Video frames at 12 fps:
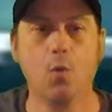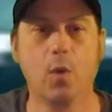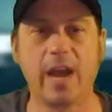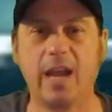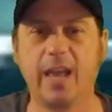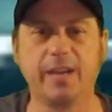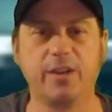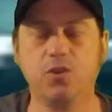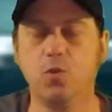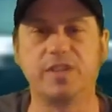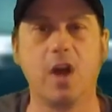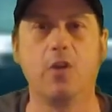What I like to
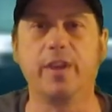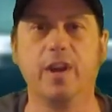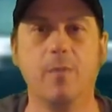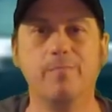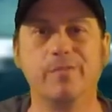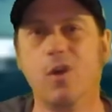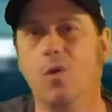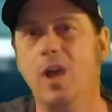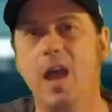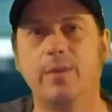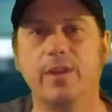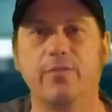do is I'll get up and go,
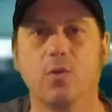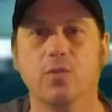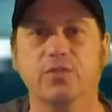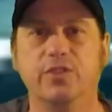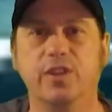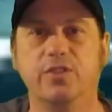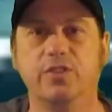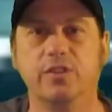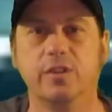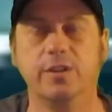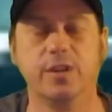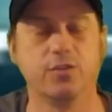I'm going to throw those dishes
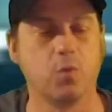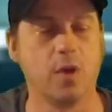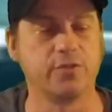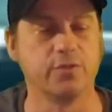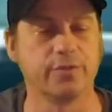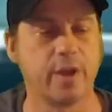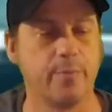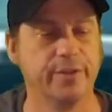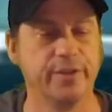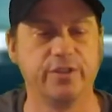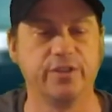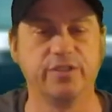in the dishwasher, those couple
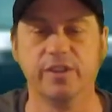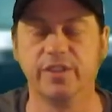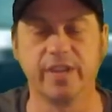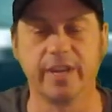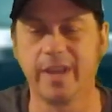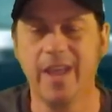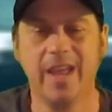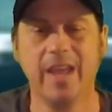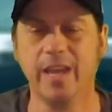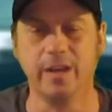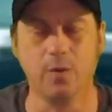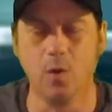dishes in the sink.
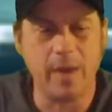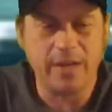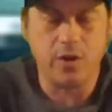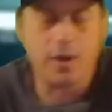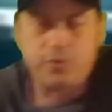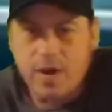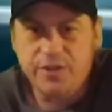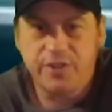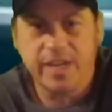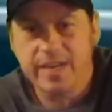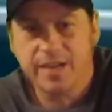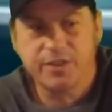And when my dog tries
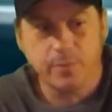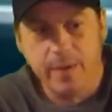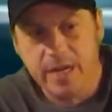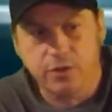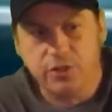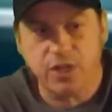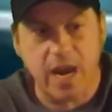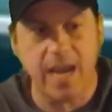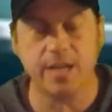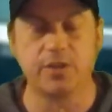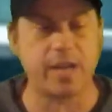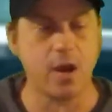to get next to me and
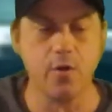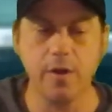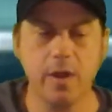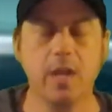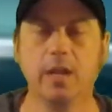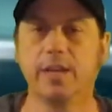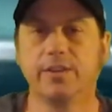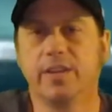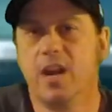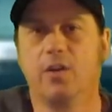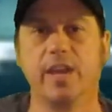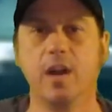shake and scared, like I
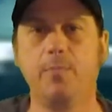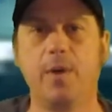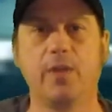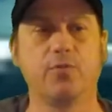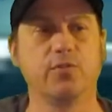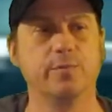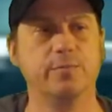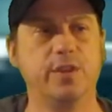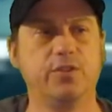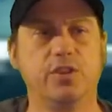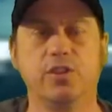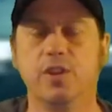said, I'll get up, I'll throw some
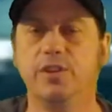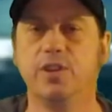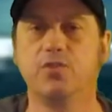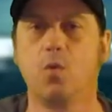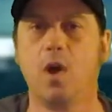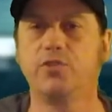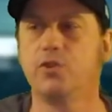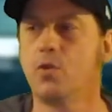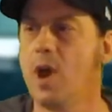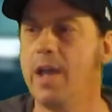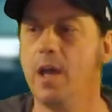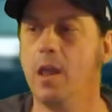dishes in the
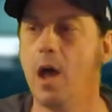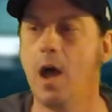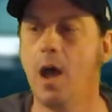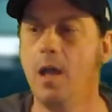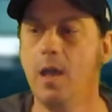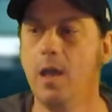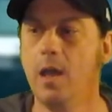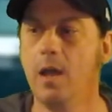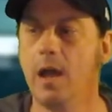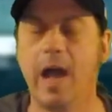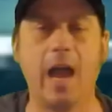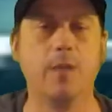dishwasher.
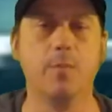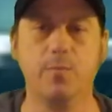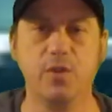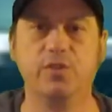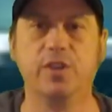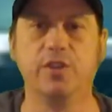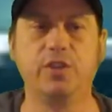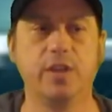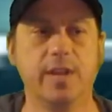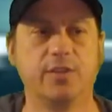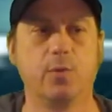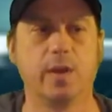I'm a
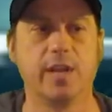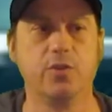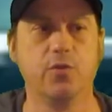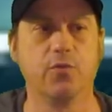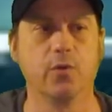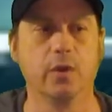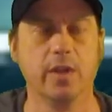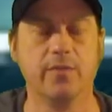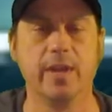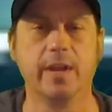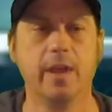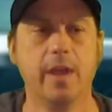musician, that's what I do for a
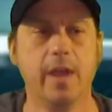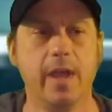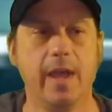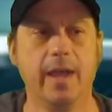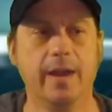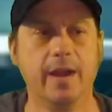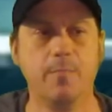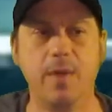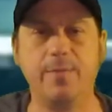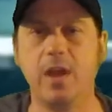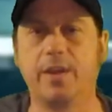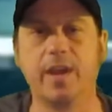living. And
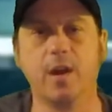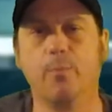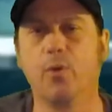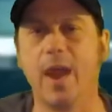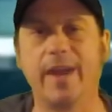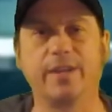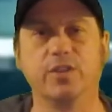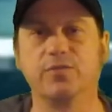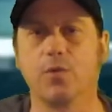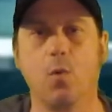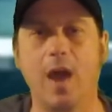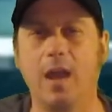maybe I'll get up and practice
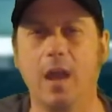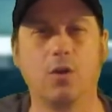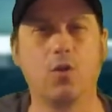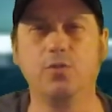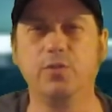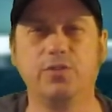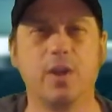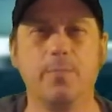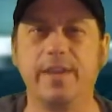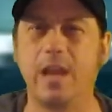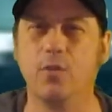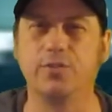for a while. I'll go do
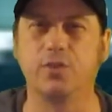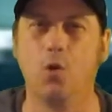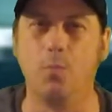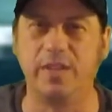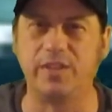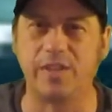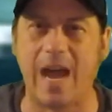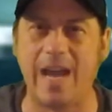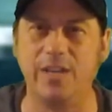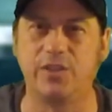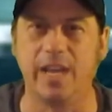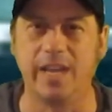something else though
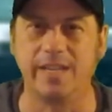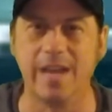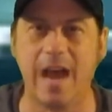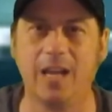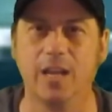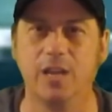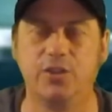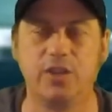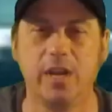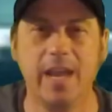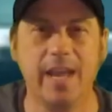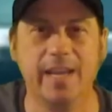besides
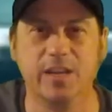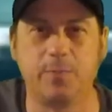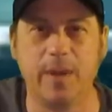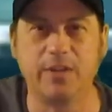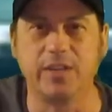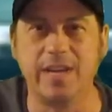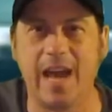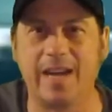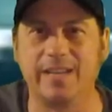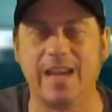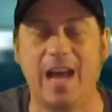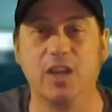acknowledge, and especially not
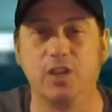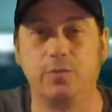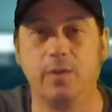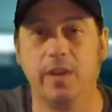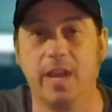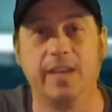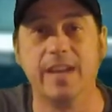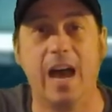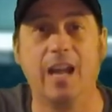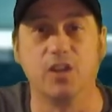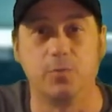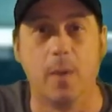
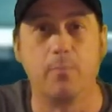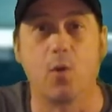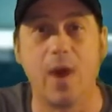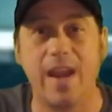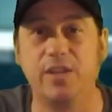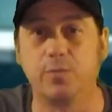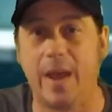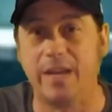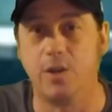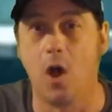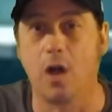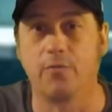acknowledge, but praise my
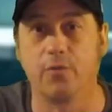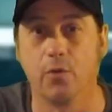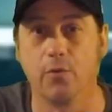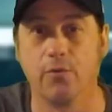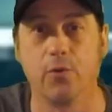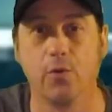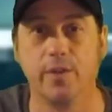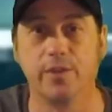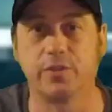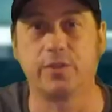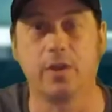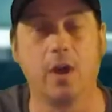dog for
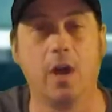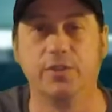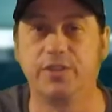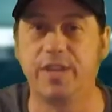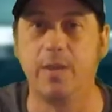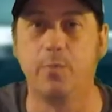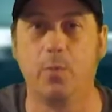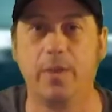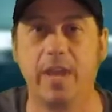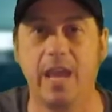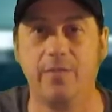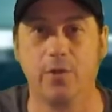this unstable
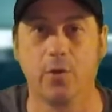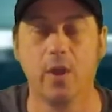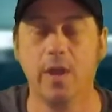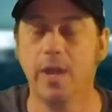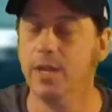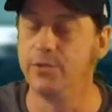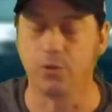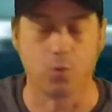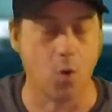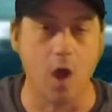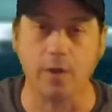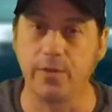behavior. It's the
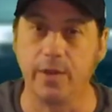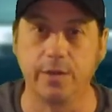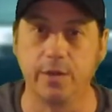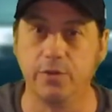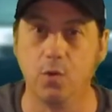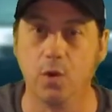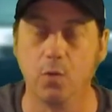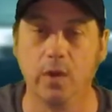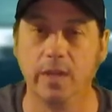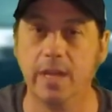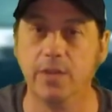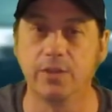wrong thing to do. It
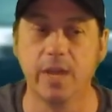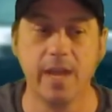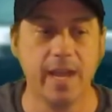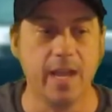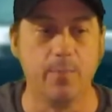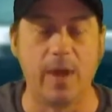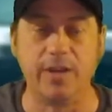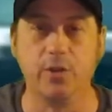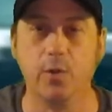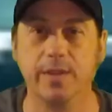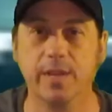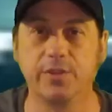really is. And by
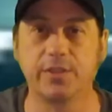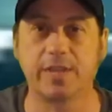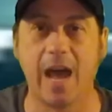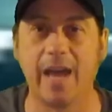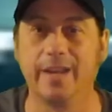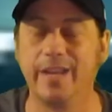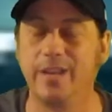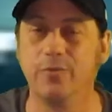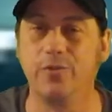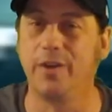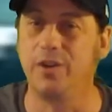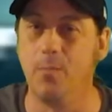doing this, coddling your
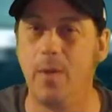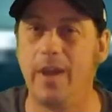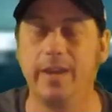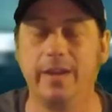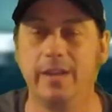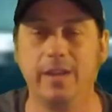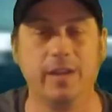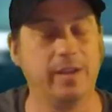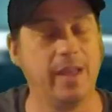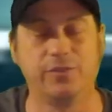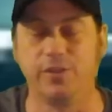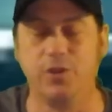dog, you might,
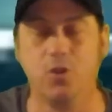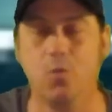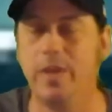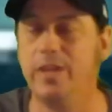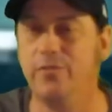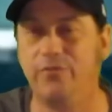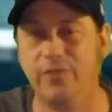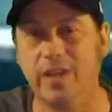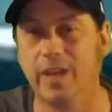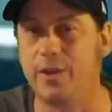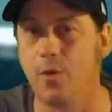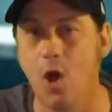as a human, you
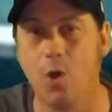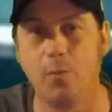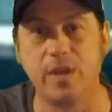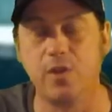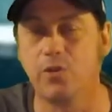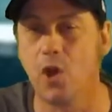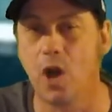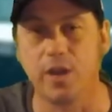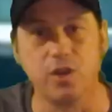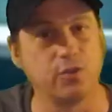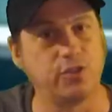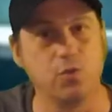feel like you're helping your dog
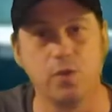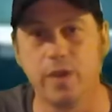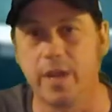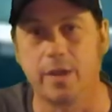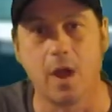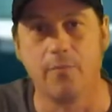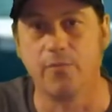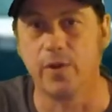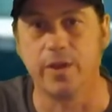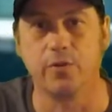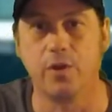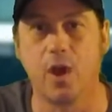and you're soothing and
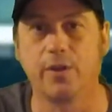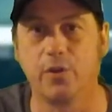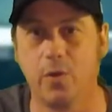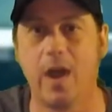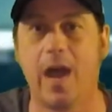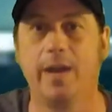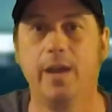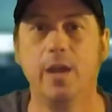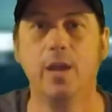comforting your dog. You're not.